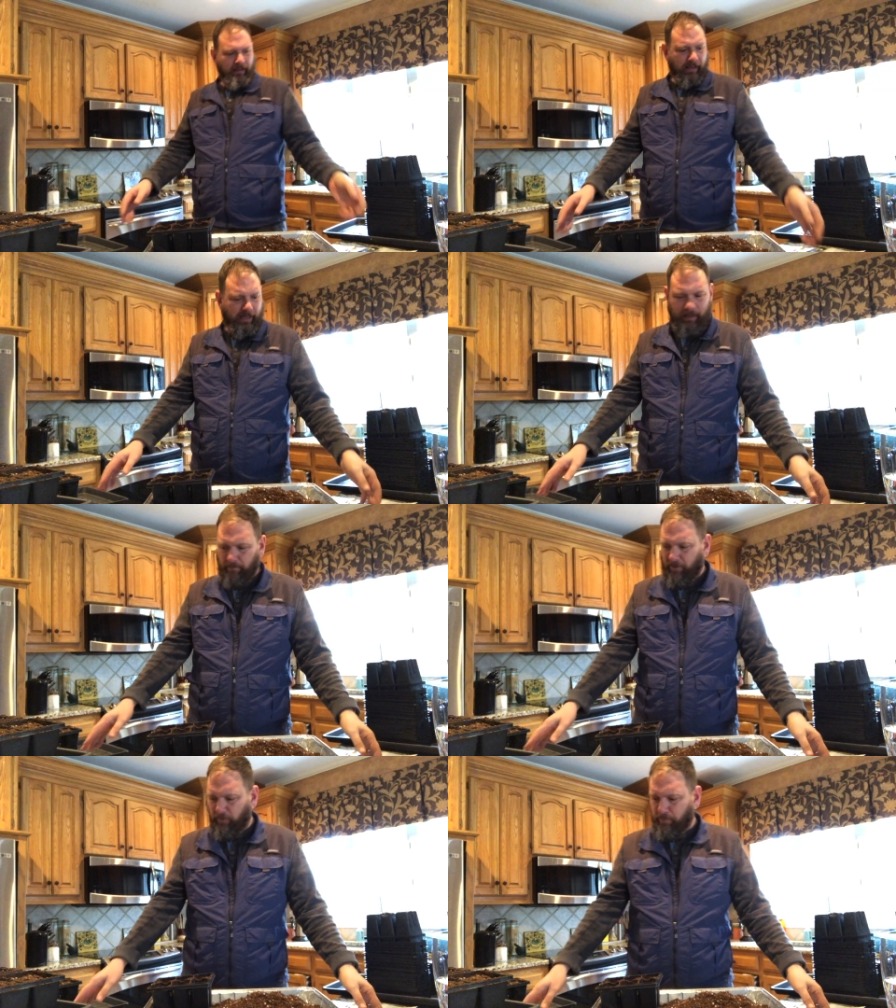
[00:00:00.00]

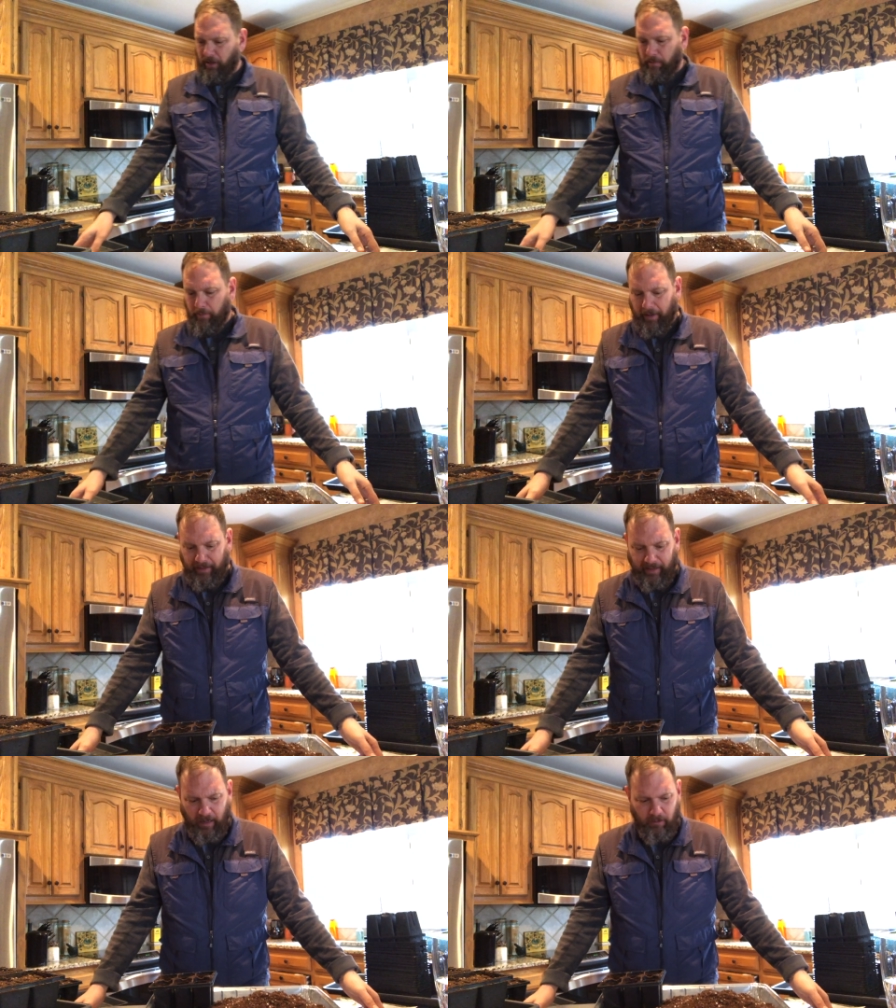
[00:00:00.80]
I'm just putting them on my
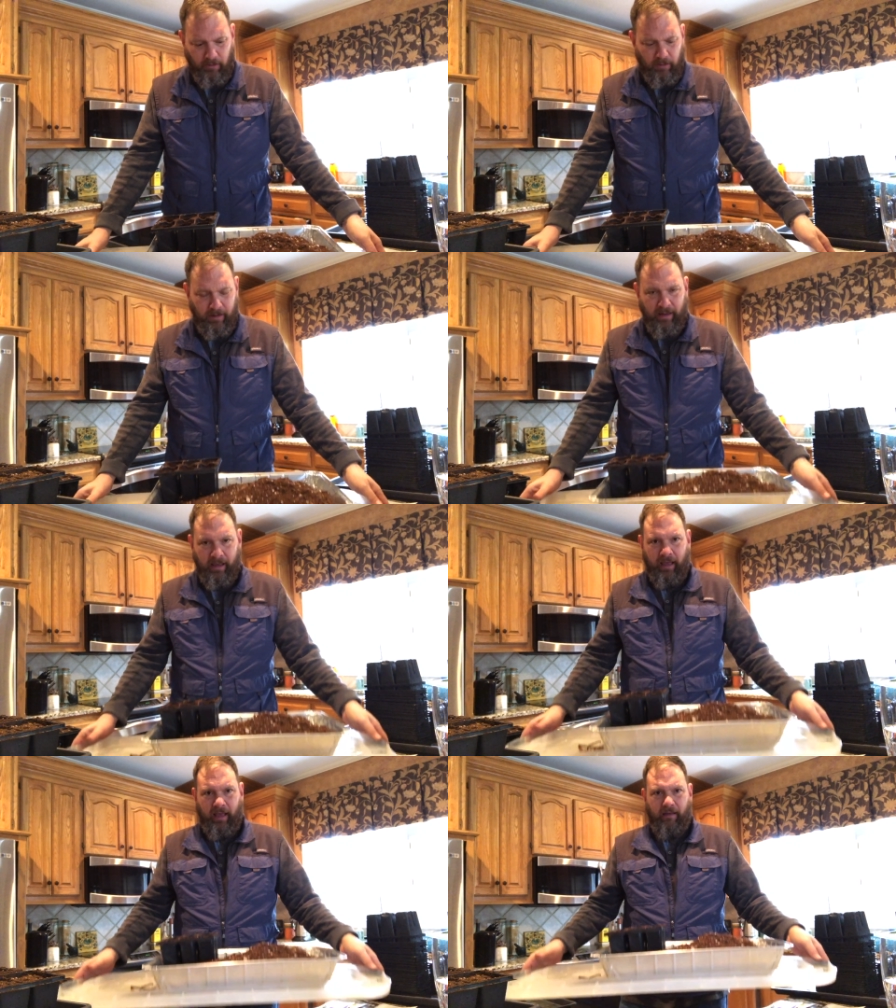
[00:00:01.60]
counter.
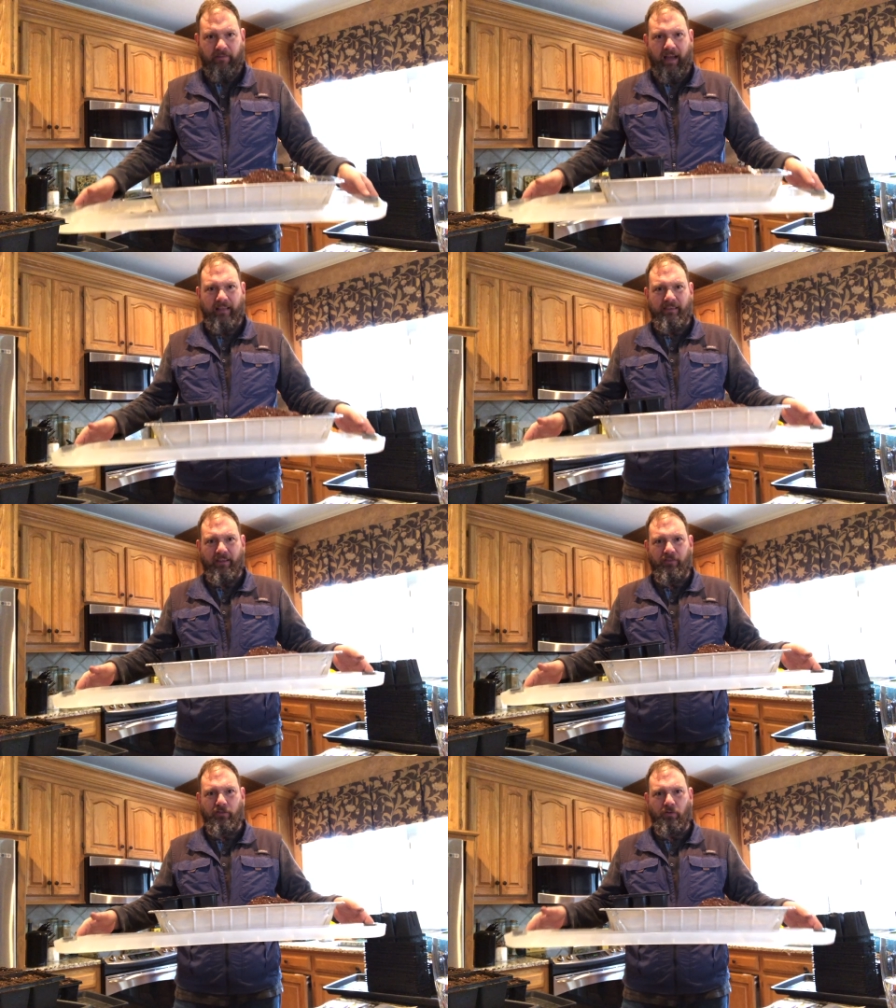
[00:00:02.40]
I've got
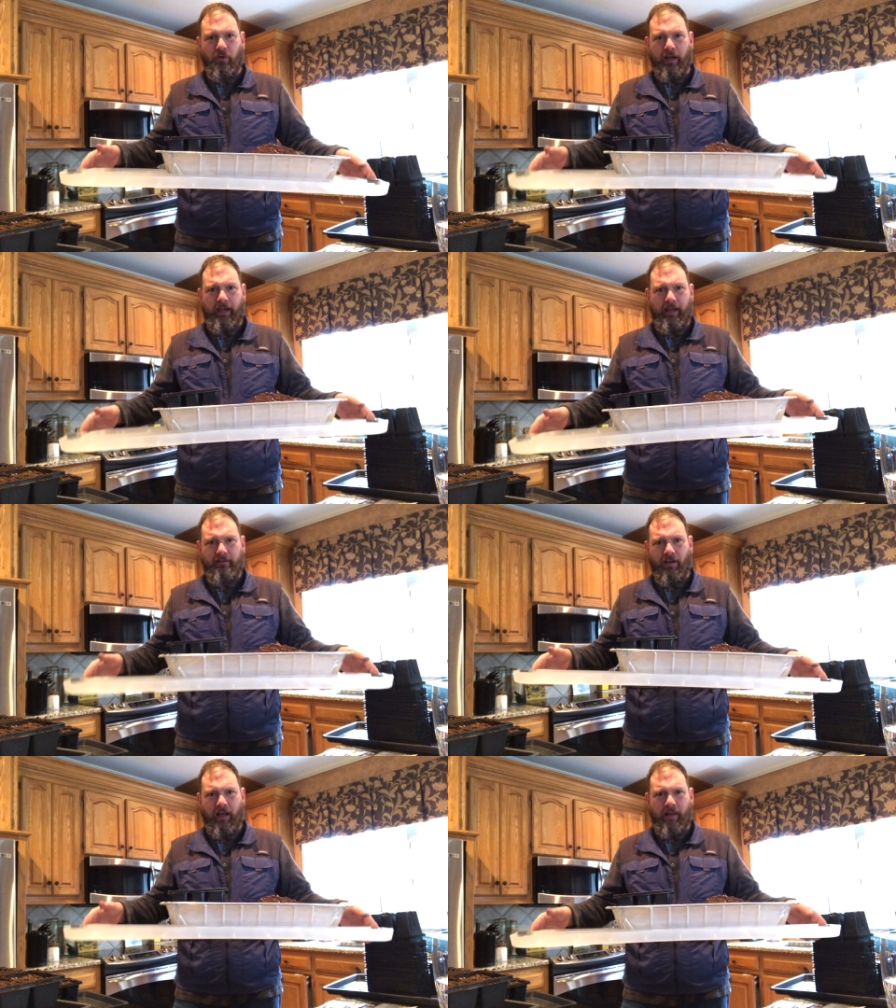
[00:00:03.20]
this tray
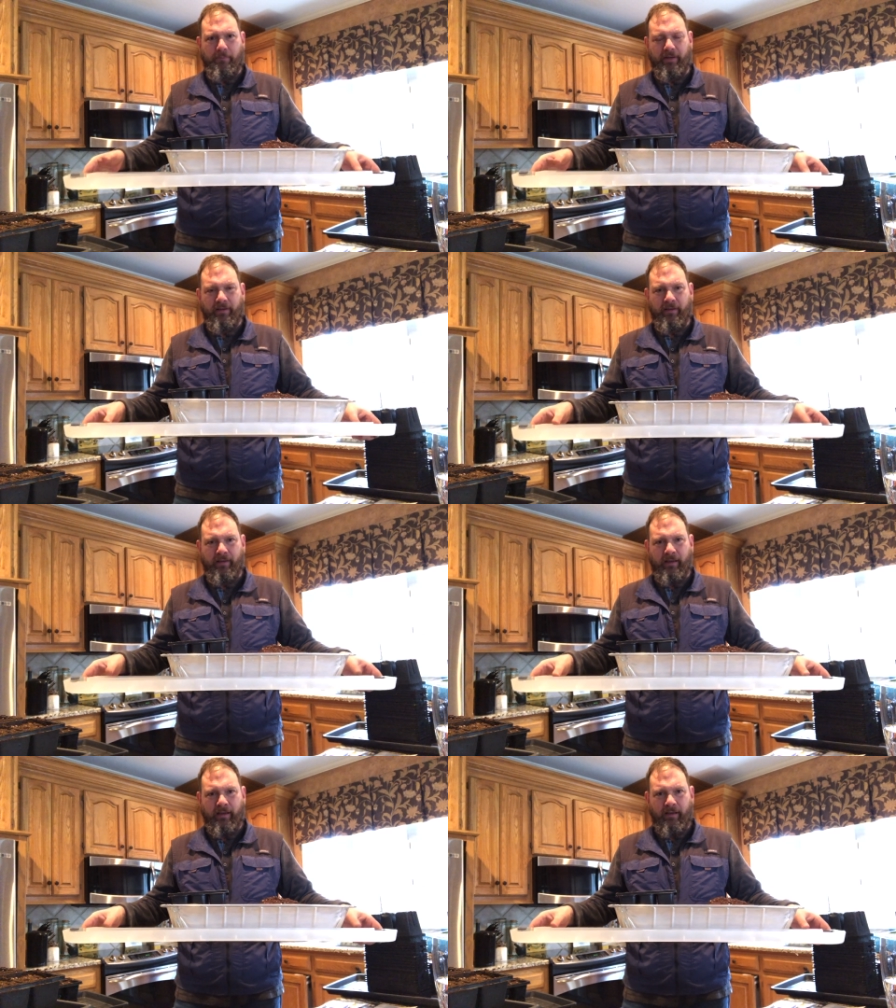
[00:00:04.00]
top
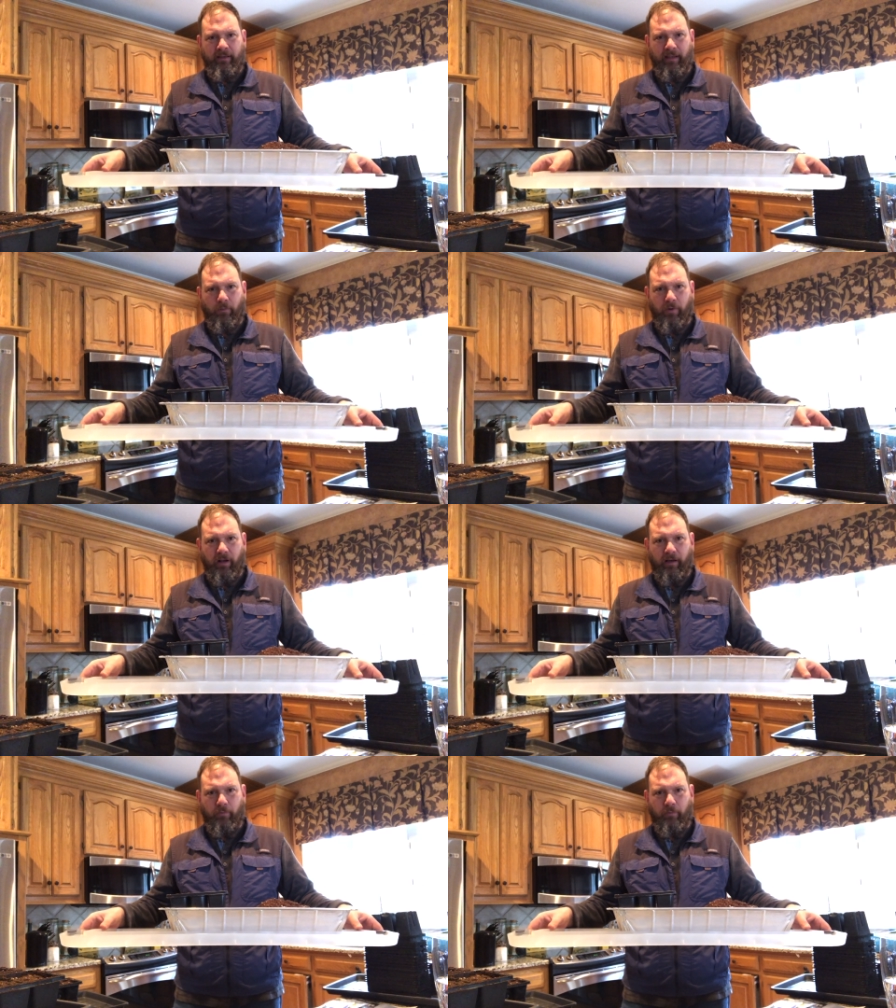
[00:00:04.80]
that went on